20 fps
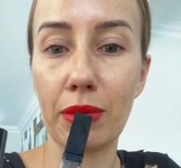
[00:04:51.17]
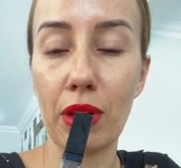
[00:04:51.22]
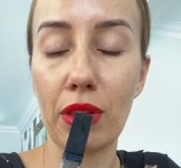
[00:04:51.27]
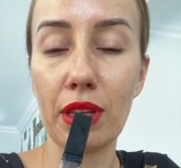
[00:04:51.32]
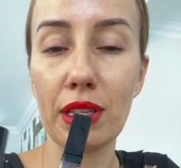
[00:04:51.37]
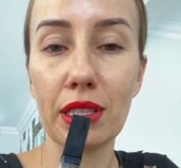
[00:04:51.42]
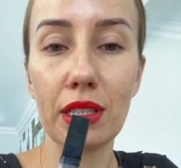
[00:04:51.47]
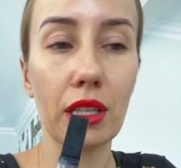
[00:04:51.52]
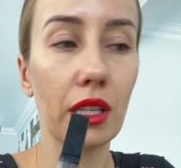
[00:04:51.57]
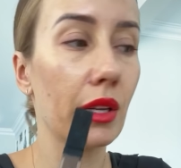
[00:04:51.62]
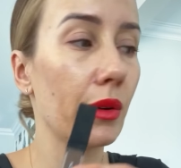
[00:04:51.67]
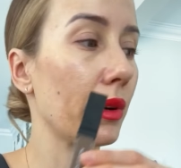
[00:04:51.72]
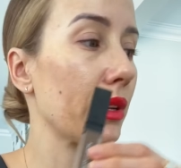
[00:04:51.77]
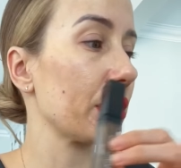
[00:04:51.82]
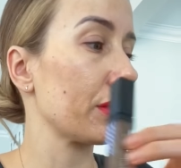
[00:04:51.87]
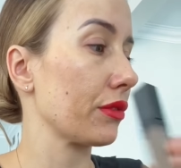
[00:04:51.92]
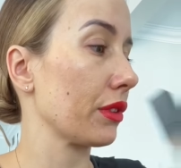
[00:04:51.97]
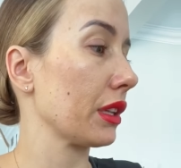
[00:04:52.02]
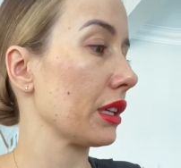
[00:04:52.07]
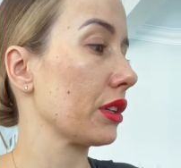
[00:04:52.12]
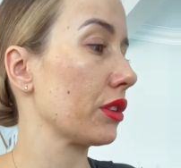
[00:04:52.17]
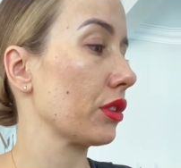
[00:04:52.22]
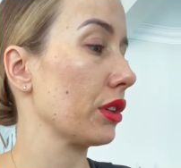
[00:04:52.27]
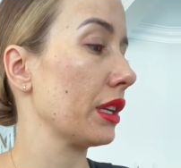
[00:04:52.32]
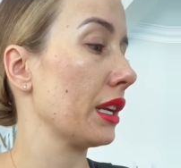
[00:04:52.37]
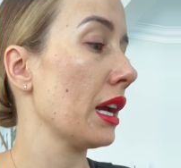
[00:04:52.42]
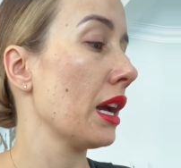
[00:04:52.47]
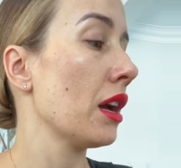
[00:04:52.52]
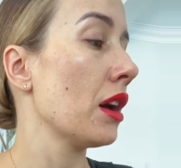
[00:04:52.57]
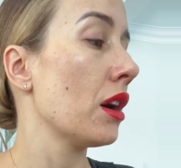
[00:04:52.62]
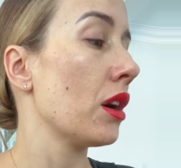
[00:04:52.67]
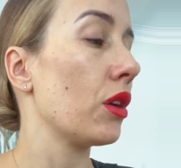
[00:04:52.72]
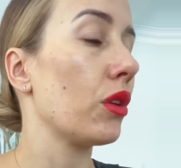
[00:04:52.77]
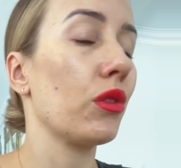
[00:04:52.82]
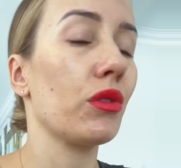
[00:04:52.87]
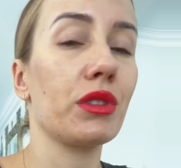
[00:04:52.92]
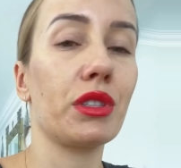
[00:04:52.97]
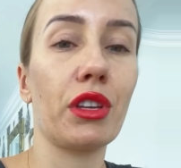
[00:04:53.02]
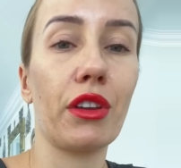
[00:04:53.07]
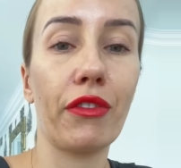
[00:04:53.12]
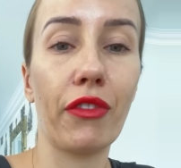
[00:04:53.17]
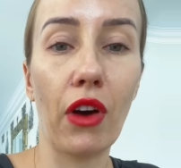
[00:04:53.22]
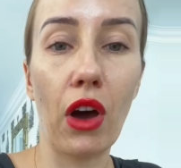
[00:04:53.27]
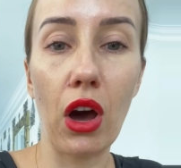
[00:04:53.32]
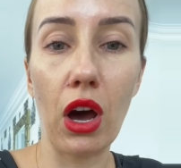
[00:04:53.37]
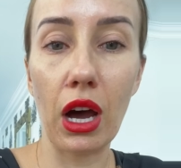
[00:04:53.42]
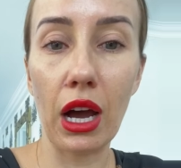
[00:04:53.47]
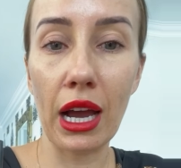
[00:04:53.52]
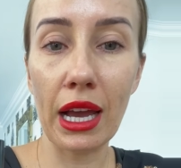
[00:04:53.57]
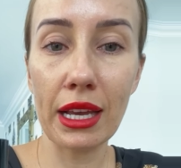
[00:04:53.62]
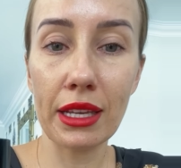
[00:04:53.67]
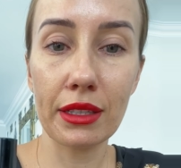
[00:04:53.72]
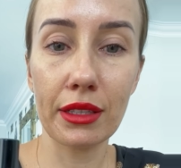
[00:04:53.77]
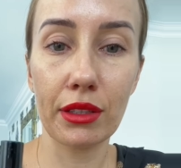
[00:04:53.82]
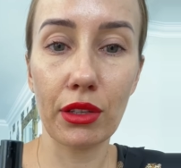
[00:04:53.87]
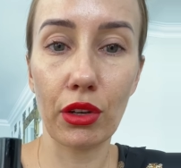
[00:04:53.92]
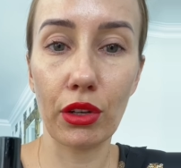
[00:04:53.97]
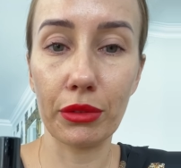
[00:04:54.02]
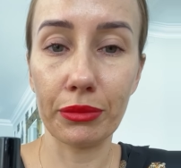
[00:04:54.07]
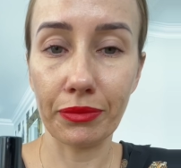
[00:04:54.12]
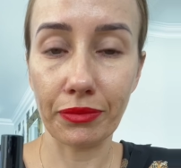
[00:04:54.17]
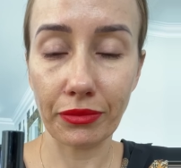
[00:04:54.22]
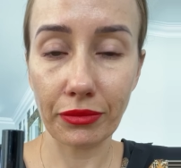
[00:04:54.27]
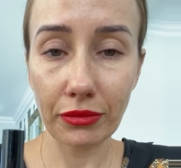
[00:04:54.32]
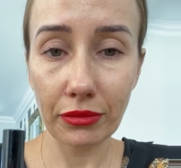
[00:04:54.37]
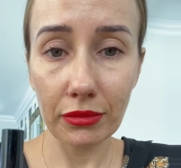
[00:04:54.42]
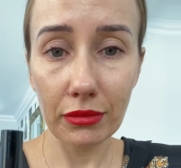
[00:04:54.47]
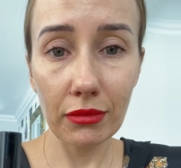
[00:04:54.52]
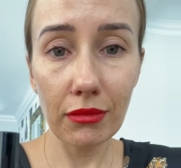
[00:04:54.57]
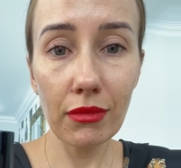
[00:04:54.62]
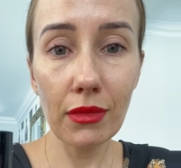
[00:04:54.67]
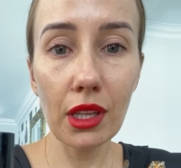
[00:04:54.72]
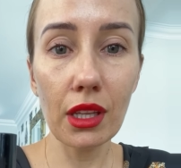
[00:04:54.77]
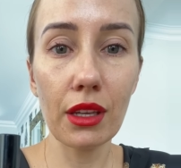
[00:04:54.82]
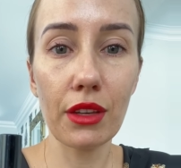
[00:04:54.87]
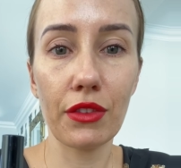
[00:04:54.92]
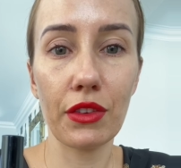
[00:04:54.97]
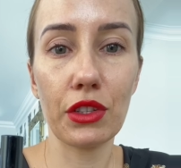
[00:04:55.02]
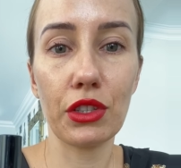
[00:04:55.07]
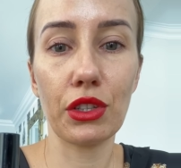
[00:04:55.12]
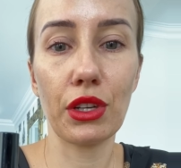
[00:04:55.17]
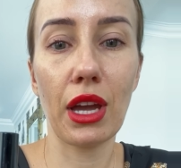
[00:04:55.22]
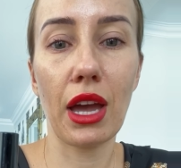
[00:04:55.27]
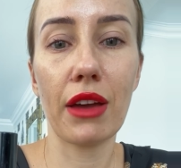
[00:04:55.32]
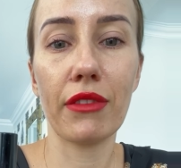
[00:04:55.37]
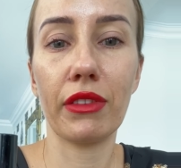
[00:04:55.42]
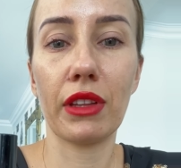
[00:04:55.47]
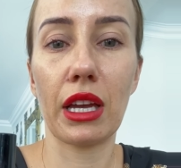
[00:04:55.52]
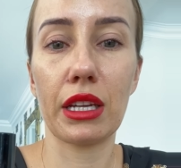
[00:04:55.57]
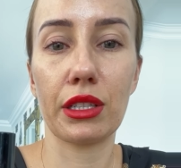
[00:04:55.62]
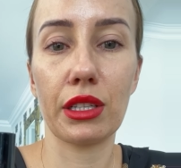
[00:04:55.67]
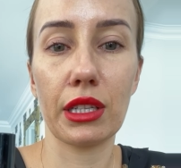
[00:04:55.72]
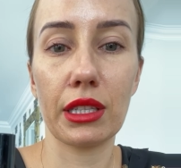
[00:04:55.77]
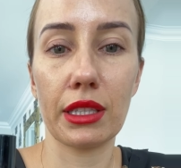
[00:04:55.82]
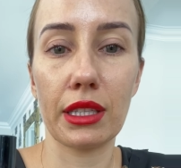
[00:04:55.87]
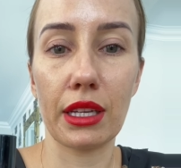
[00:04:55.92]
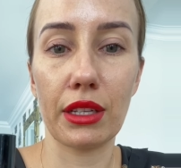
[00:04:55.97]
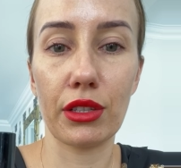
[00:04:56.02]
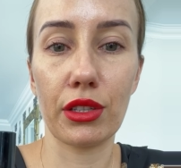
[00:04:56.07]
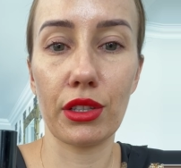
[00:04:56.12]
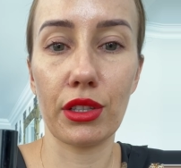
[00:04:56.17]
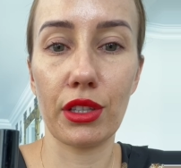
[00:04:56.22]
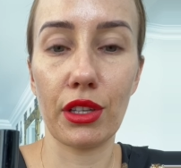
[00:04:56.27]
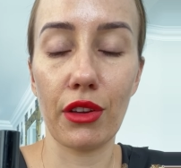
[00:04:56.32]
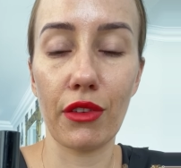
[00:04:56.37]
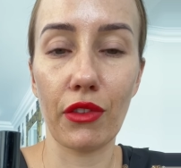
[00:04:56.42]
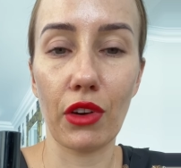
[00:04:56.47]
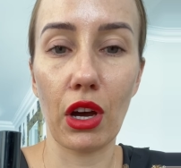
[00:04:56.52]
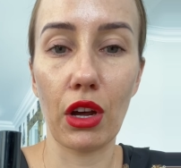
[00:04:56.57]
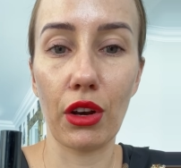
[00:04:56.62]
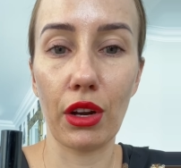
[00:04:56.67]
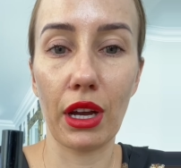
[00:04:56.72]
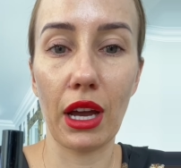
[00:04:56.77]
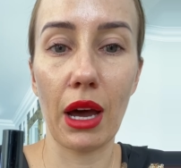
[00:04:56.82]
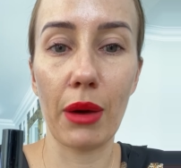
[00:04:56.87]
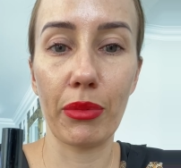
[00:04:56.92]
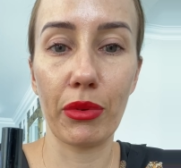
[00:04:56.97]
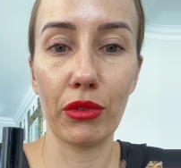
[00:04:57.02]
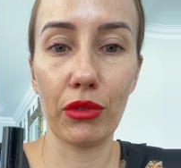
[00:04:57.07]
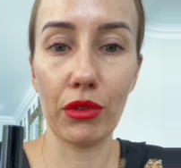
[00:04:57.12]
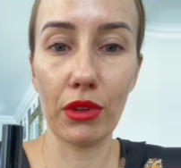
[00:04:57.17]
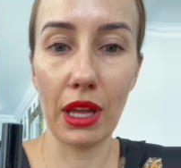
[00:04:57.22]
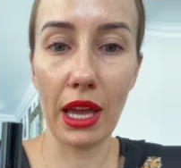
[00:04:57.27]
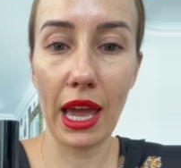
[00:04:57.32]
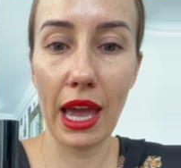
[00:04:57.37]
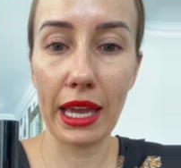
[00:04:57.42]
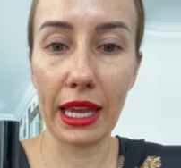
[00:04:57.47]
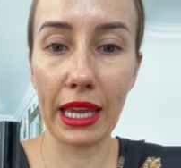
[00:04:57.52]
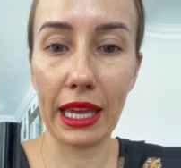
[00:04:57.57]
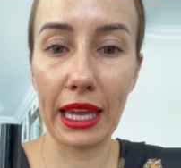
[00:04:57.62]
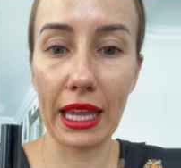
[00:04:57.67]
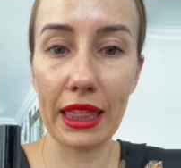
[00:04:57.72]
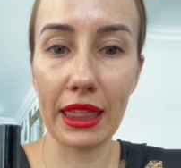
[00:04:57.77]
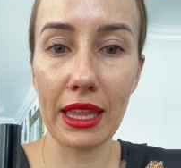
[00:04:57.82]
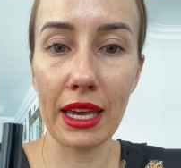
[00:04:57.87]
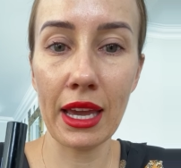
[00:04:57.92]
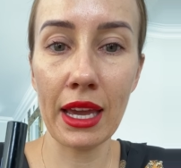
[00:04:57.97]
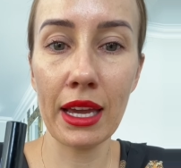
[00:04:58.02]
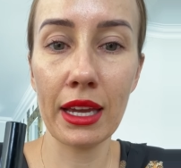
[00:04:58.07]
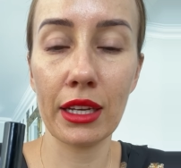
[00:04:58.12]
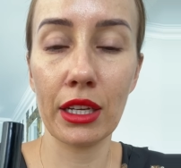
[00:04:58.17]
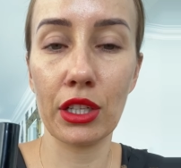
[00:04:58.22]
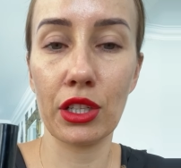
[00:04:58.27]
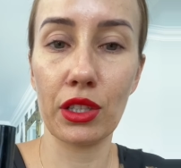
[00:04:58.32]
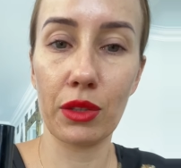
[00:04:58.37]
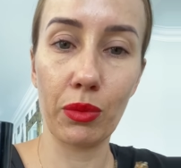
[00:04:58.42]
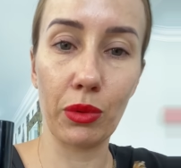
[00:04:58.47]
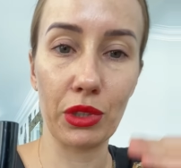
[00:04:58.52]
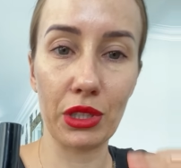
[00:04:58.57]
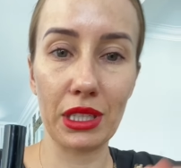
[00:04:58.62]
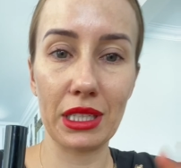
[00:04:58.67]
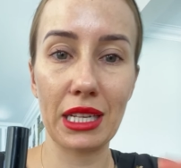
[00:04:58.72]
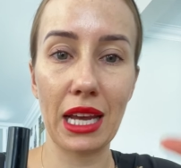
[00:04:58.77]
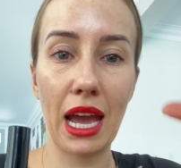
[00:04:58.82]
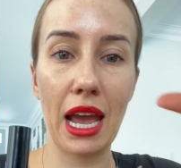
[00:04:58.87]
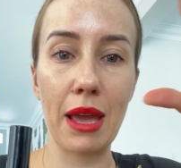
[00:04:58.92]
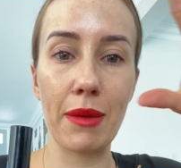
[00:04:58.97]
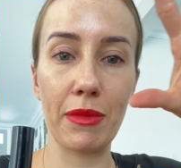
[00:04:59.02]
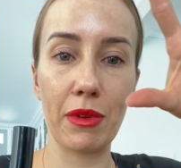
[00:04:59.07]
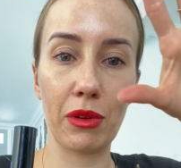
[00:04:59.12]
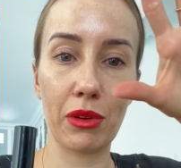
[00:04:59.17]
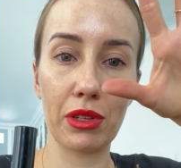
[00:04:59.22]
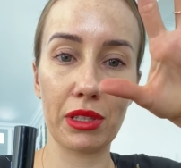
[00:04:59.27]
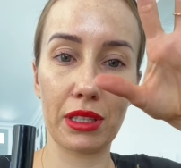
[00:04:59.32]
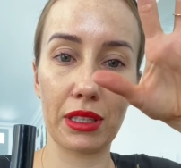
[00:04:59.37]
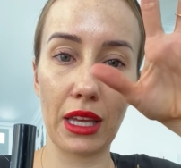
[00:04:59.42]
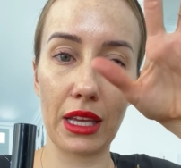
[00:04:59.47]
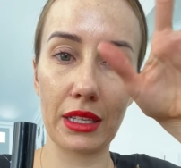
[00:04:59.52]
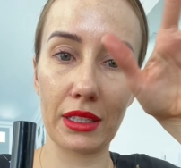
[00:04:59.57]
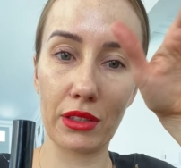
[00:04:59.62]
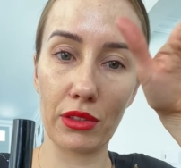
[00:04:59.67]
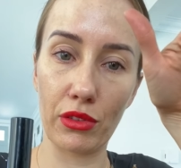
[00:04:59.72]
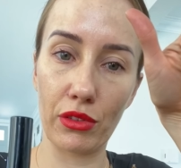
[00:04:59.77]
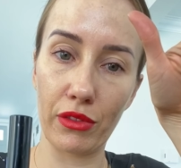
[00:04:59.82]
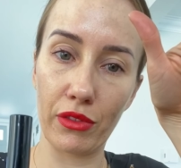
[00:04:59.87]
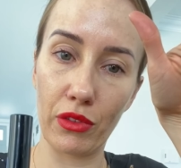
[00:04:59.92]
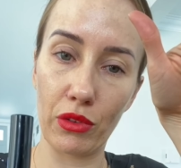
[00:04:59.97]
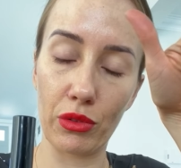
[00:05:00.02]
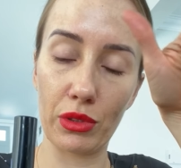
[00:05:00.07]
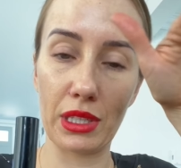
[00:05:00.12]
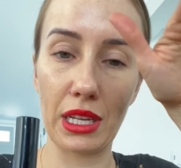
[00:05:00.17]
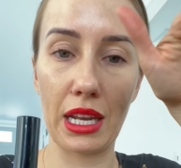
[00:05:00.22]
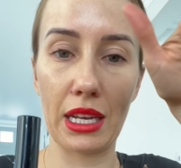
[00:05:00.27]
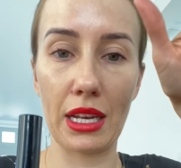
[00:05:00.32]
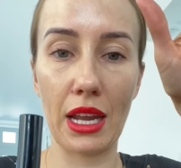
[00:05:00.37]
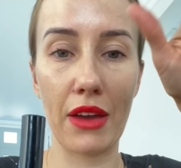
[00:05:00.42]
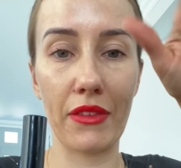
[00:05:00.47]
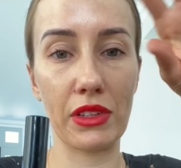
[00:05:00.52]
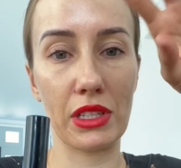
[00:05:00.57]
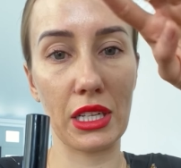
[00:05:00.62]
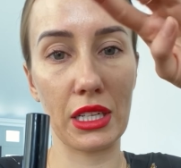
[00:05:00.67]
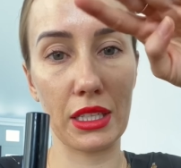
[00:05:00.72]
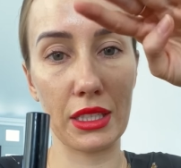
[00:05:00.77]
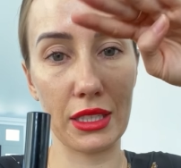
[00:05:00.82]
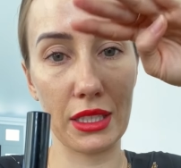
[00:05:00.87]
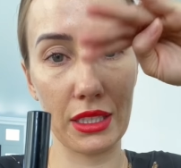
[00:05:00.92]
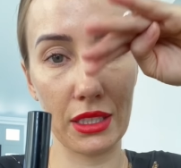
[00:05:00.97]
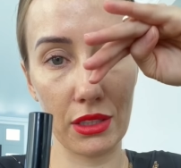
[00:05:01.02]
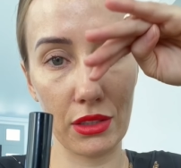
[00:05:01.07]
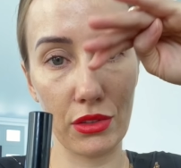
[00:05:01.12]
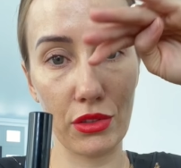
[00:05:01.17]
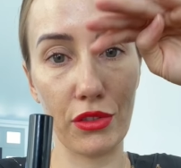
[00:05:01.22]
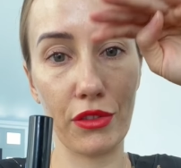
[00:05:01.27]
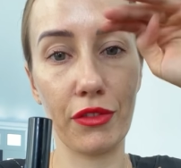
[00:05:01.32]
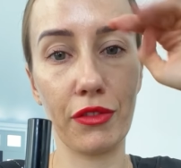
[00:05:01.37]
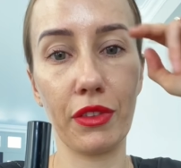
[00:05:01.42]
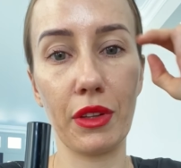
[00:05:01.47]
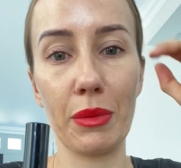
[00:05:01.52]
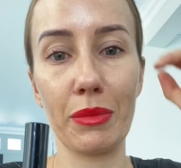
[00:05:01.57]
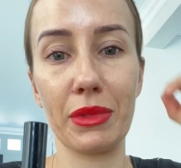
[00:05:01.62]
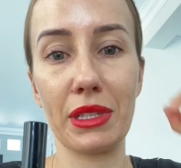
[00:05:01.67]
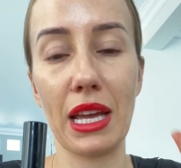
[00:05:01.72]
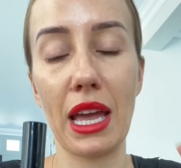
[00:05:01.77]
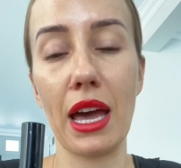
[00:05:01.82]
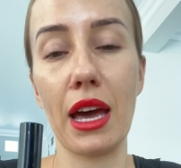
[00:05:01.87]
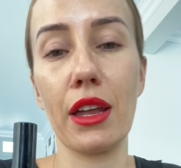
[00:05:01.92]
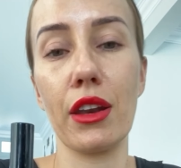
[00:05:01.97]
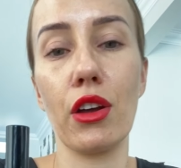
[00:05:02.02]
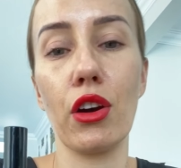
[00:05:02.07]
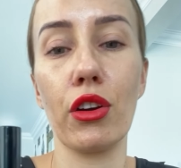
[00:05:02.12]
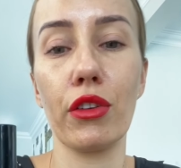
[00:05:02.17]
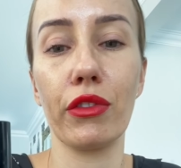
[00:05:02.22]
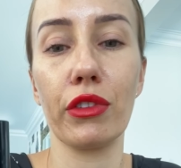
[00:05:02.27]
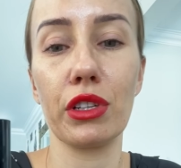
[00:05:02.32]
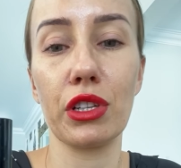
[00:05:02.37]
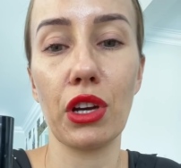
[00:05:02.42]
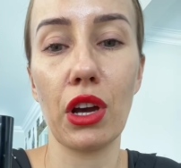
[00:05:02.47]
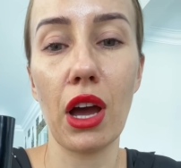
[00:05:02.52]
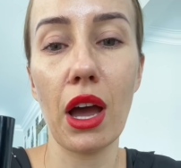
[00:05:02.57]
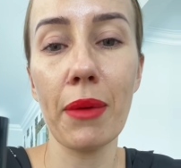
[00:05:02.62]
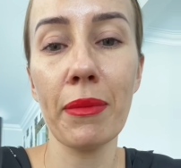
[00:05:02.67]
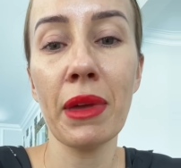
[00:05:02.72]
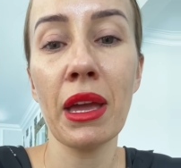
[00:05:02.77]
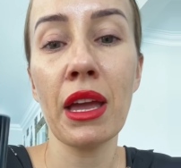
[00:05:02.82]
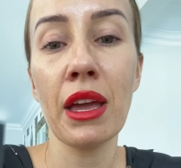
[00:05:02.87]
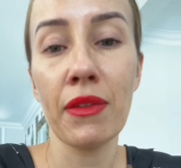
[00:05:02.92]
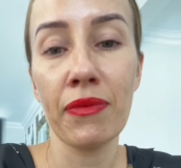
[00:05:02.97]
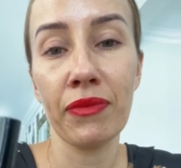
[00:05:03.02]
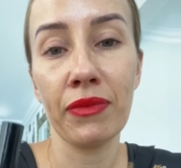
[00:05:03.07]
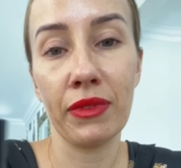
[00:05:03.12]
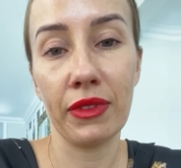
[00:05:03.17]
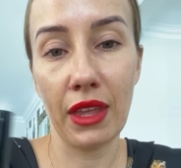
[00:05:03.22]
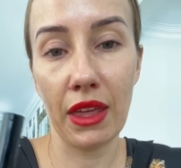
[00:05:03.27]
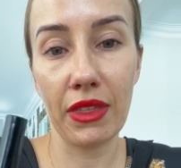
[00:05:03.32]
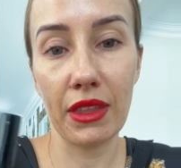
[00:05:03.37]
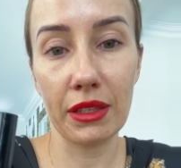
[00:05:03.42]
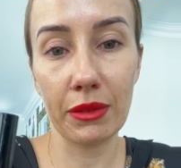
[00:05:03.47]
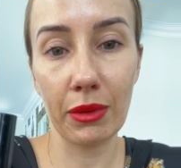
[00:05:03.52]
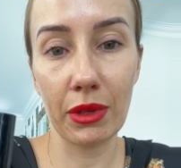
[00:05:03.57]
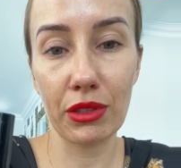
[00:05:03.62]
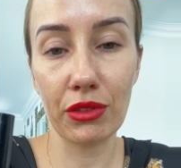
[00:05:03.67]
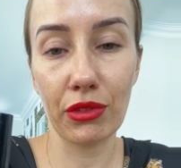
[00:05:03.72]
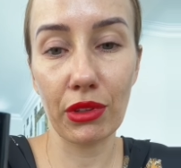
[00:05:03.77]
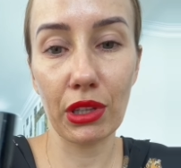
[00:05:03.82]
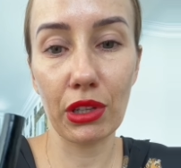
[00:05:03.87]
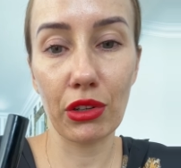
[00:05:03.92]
This clear one's really good also for eyes. So if you do have lash extensions and you've got a couple hanging in there and you just want to tame them because they sort of all tend to have a tendency to sort of flip down over time, then this one's really